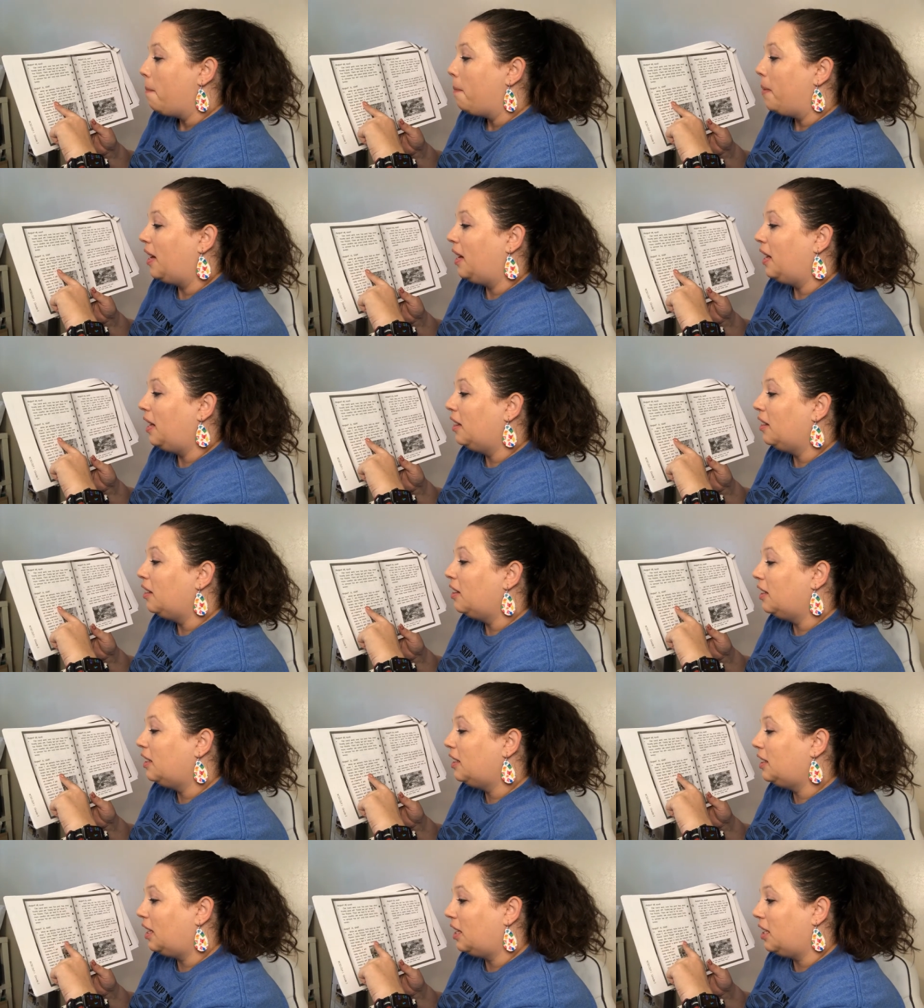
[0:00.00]
but it
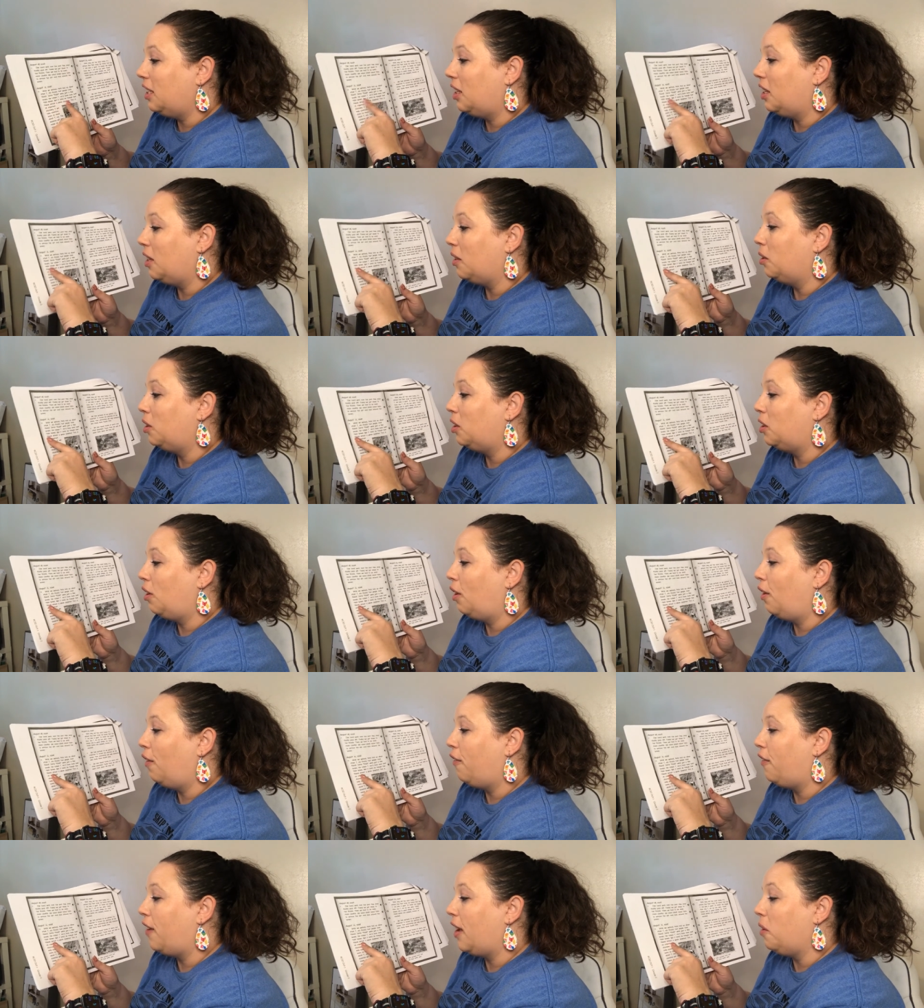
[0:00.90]
looks as though
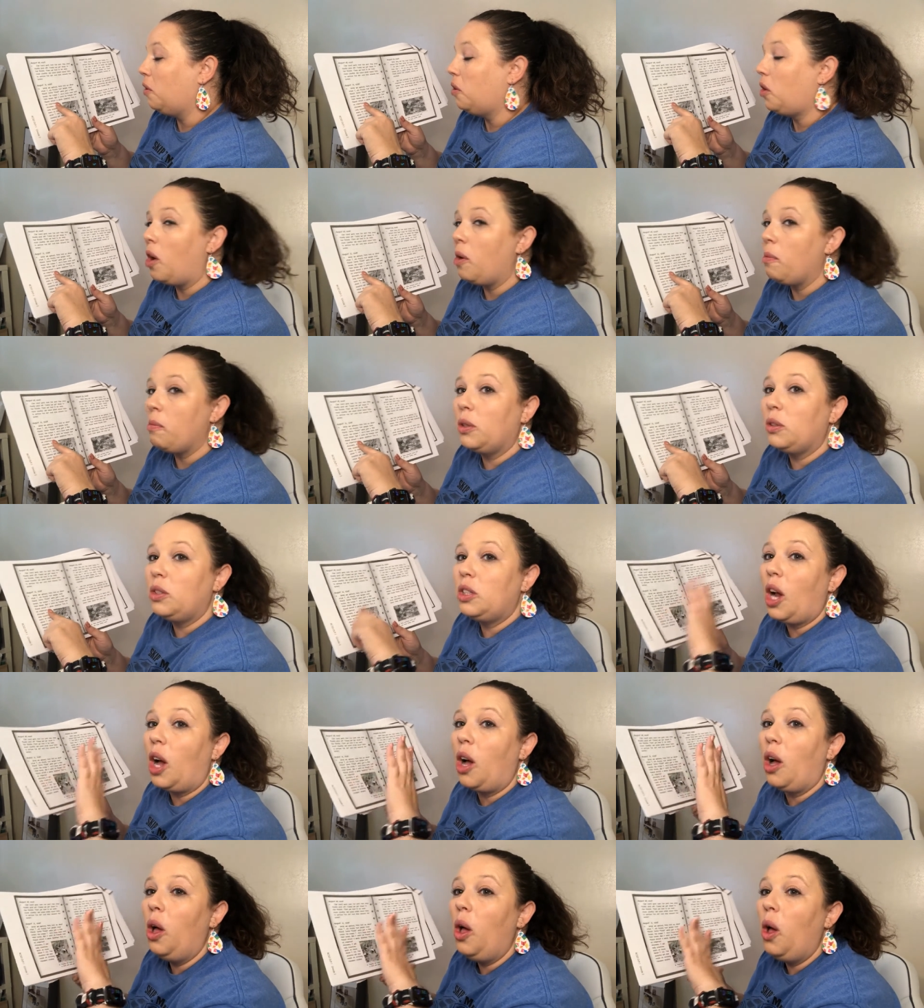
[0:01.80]
Sue found almost
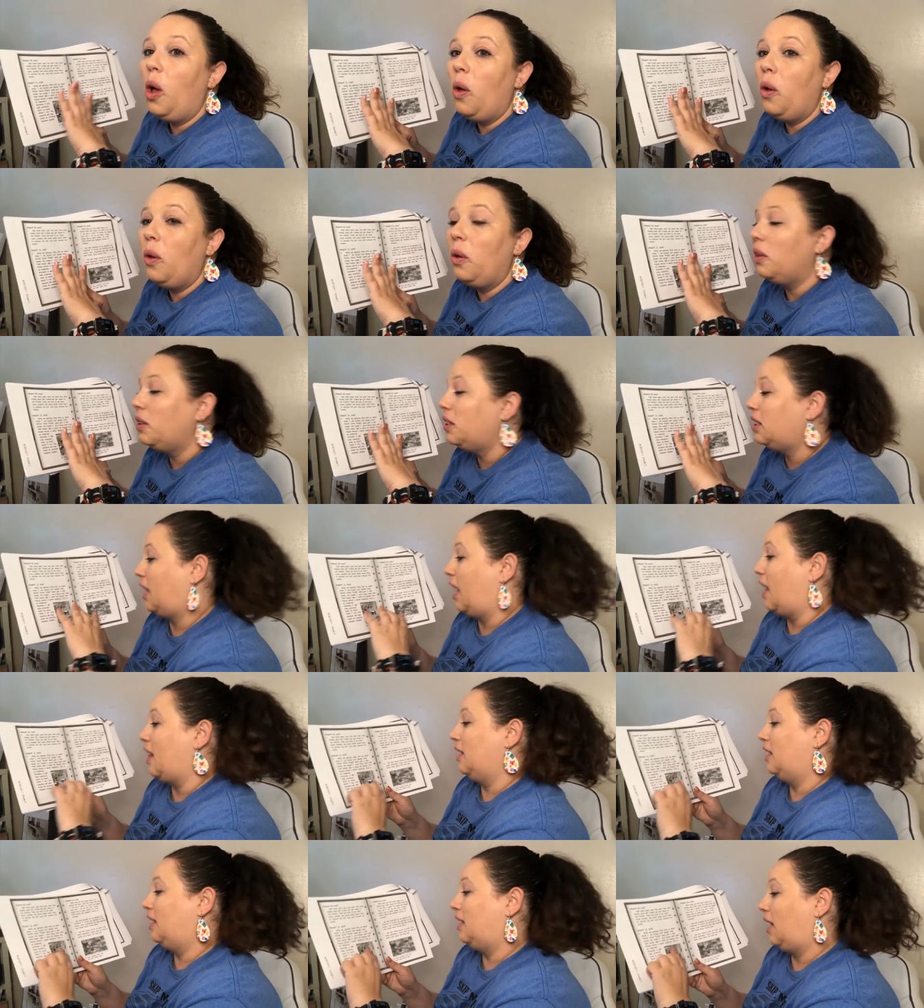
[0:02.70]
a whole
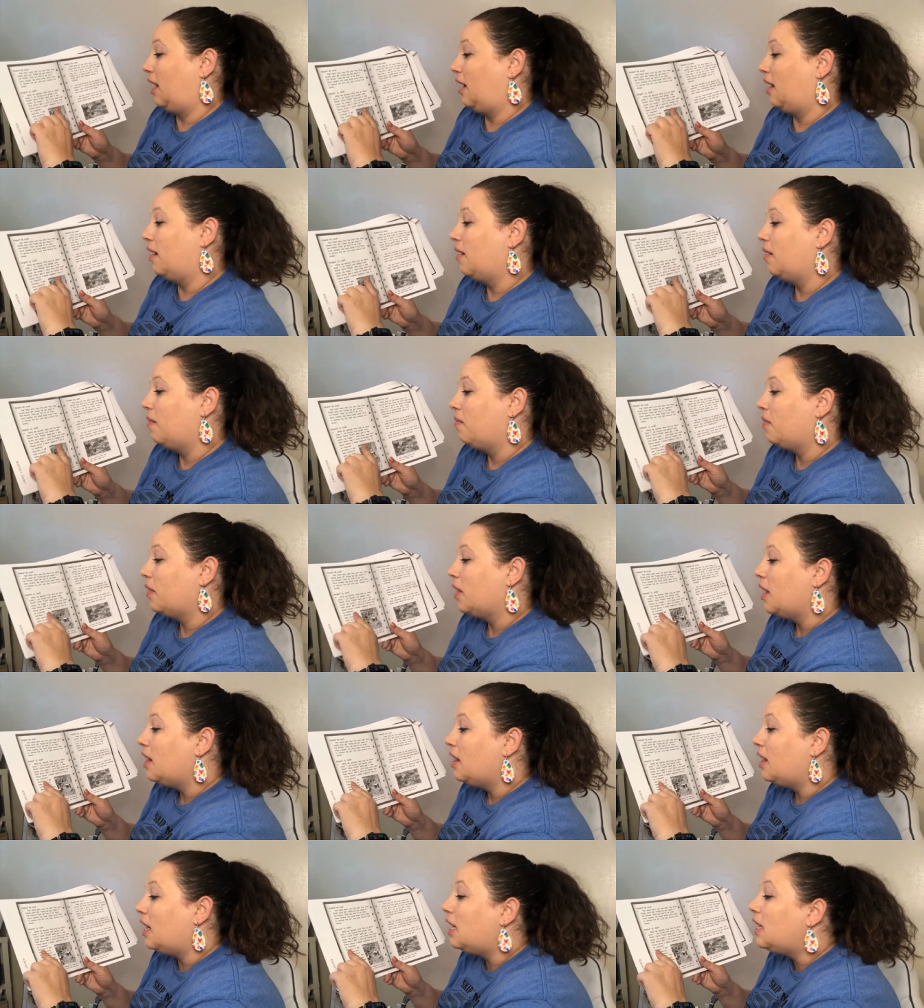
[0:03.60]
skeleton,
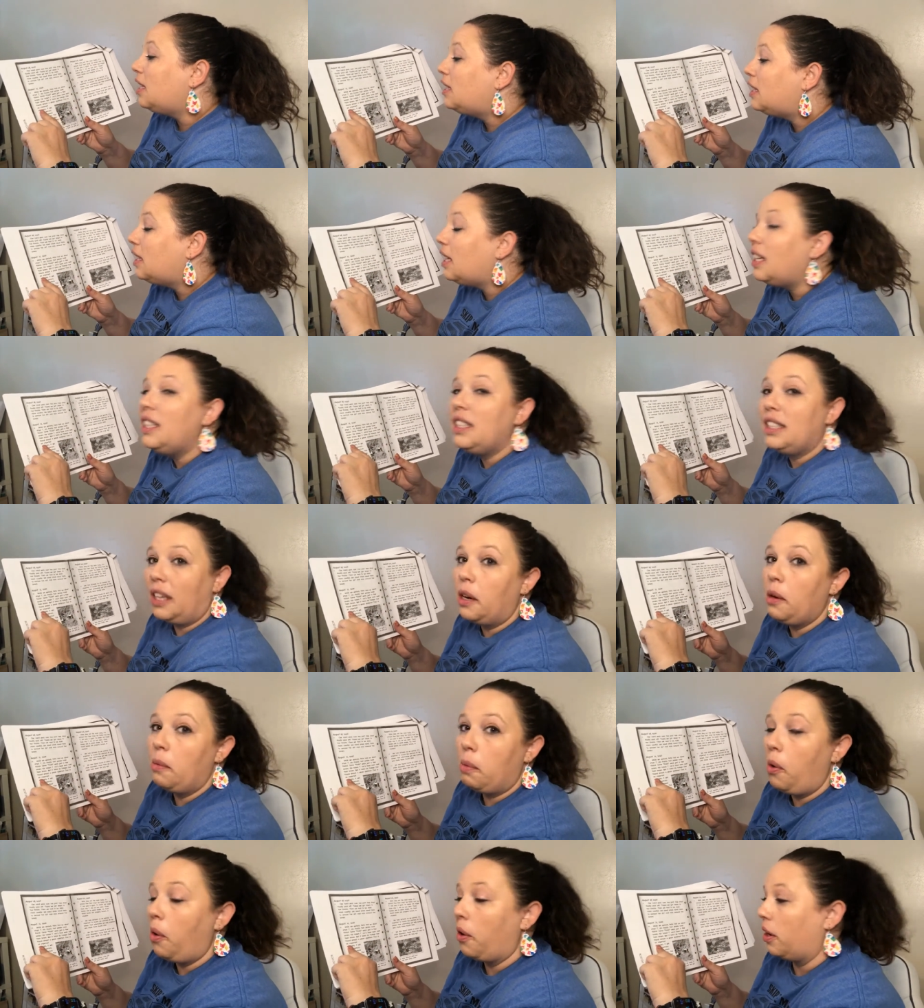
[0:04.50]
this is an
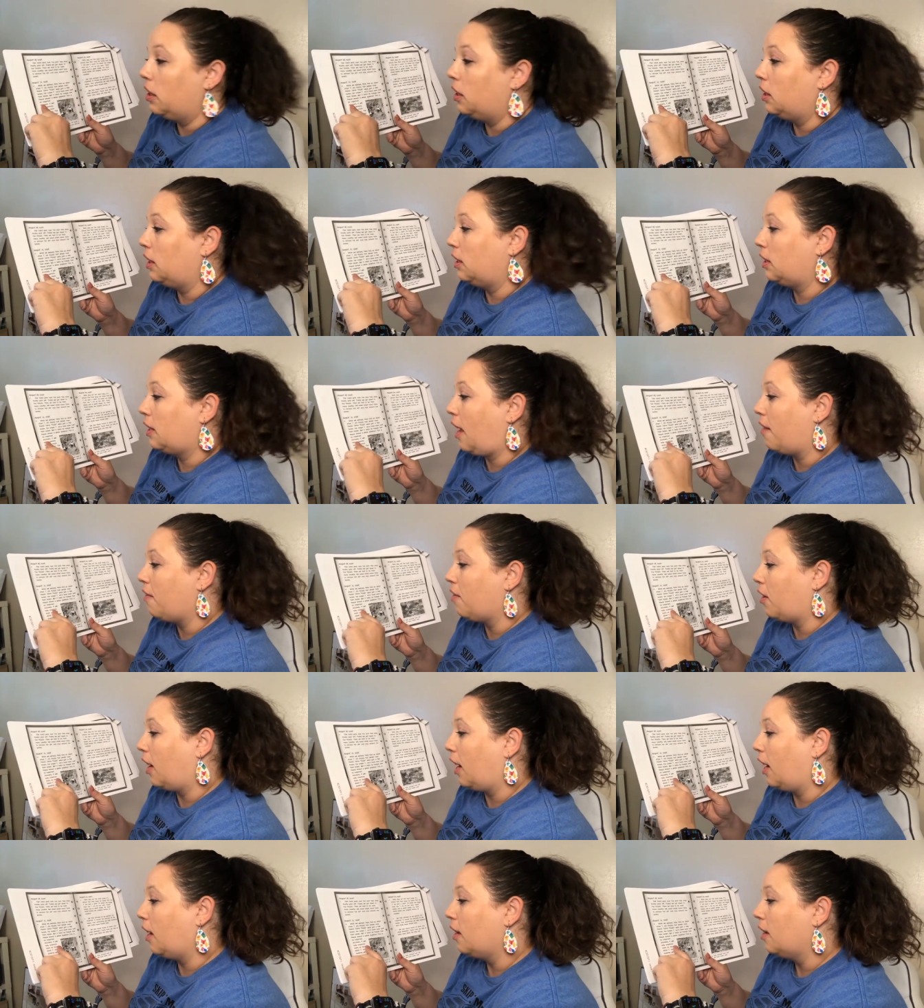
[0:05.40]
important
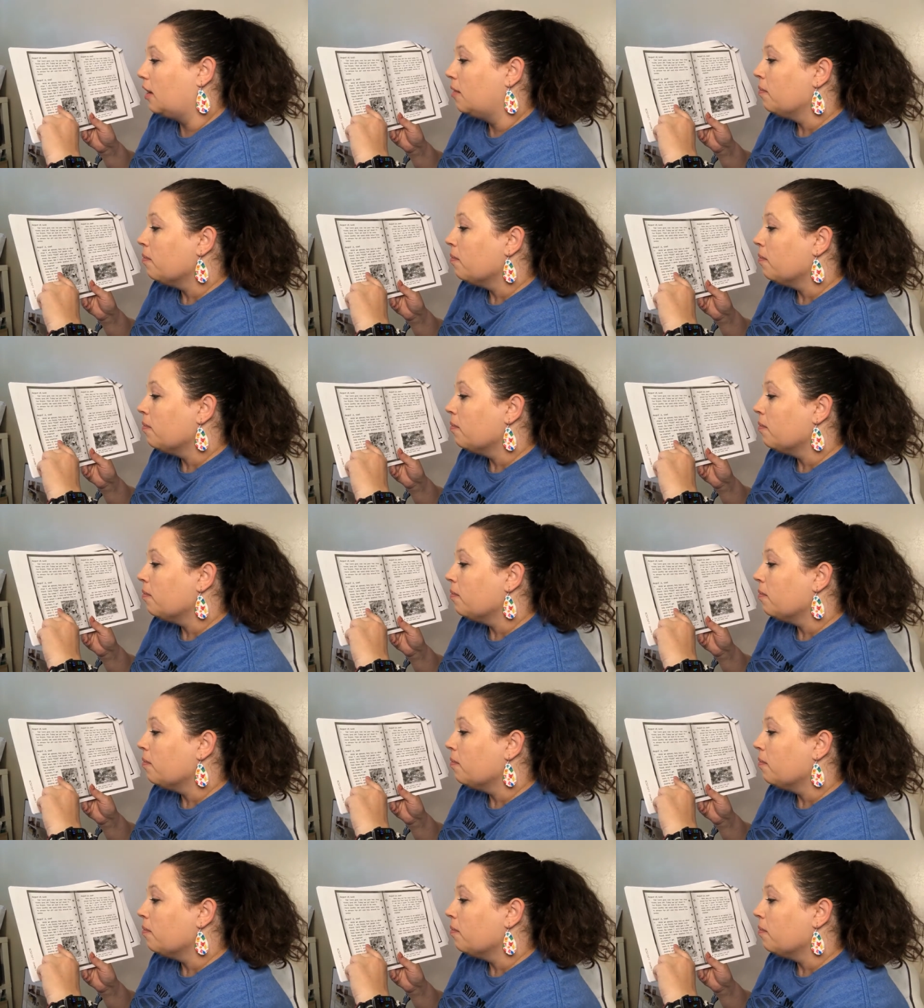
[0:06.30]
discovery.